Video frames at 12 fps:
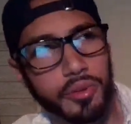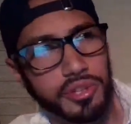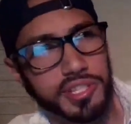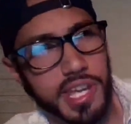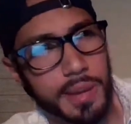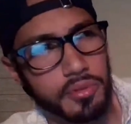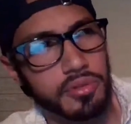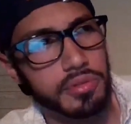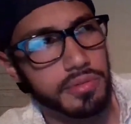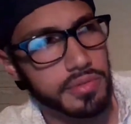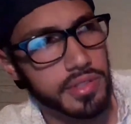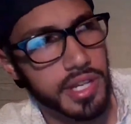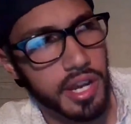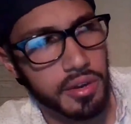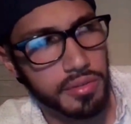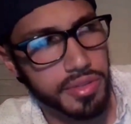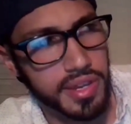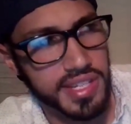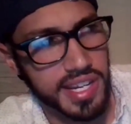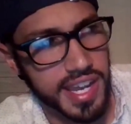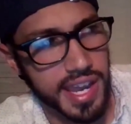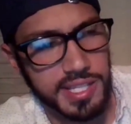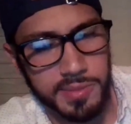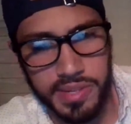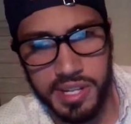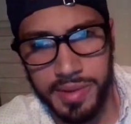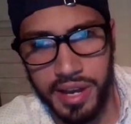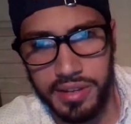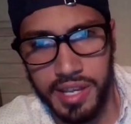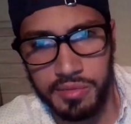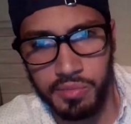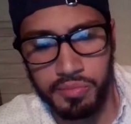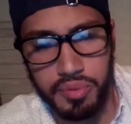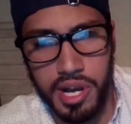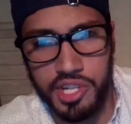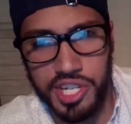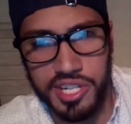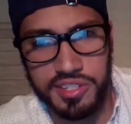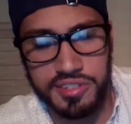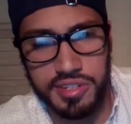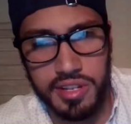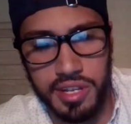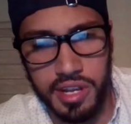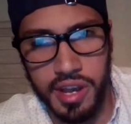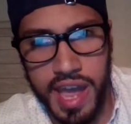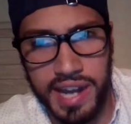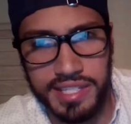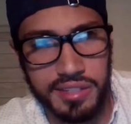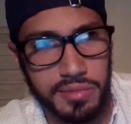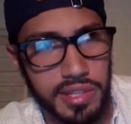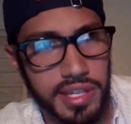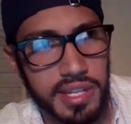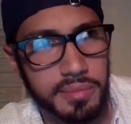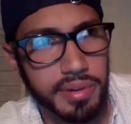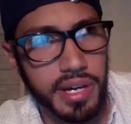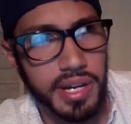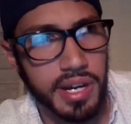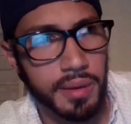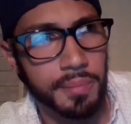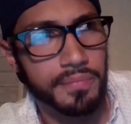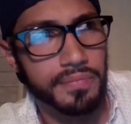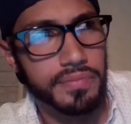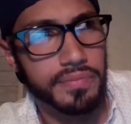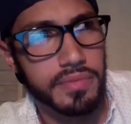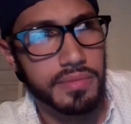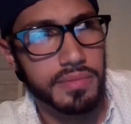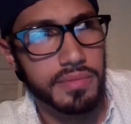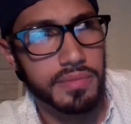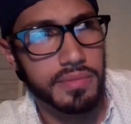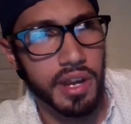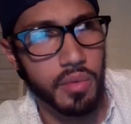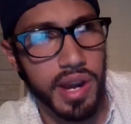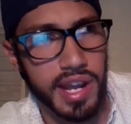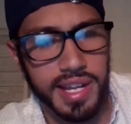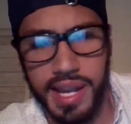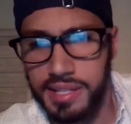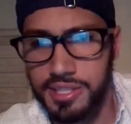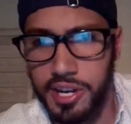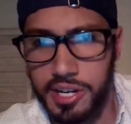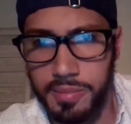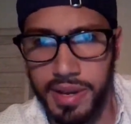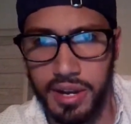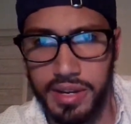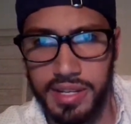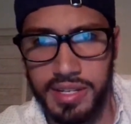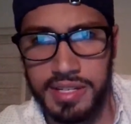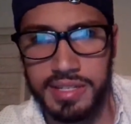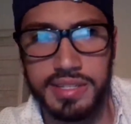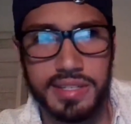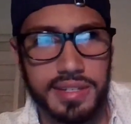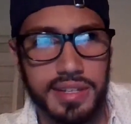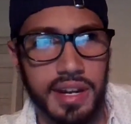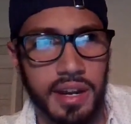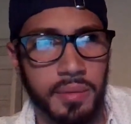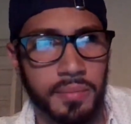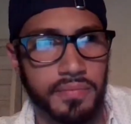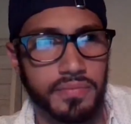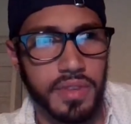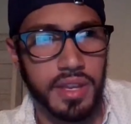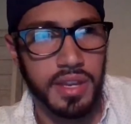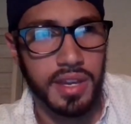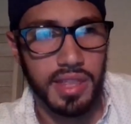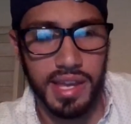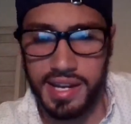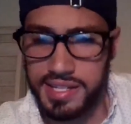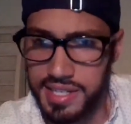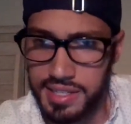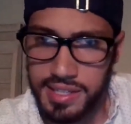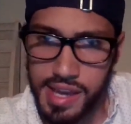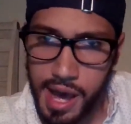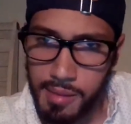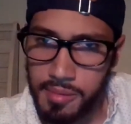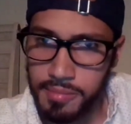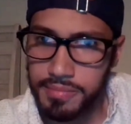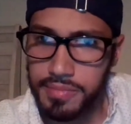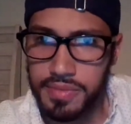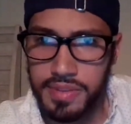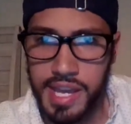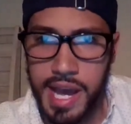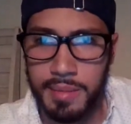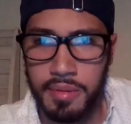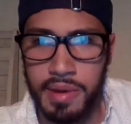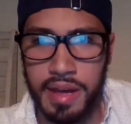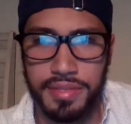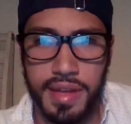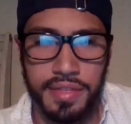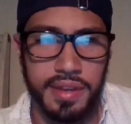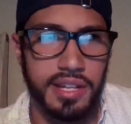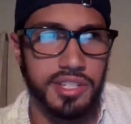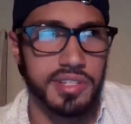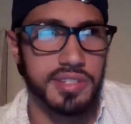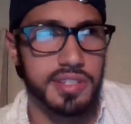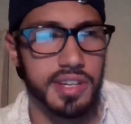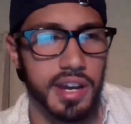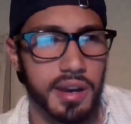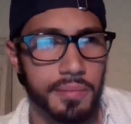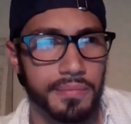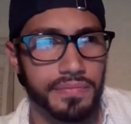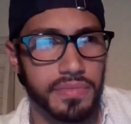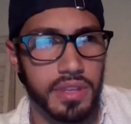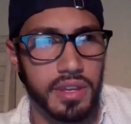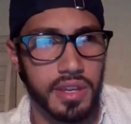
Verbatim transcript: Uh, well, there's a couple, you know, things I can't speak about yet, projects, uh, acting related, but, um, you know, what I can talk about is, um, like I said, the album, the album, I, I think I just um,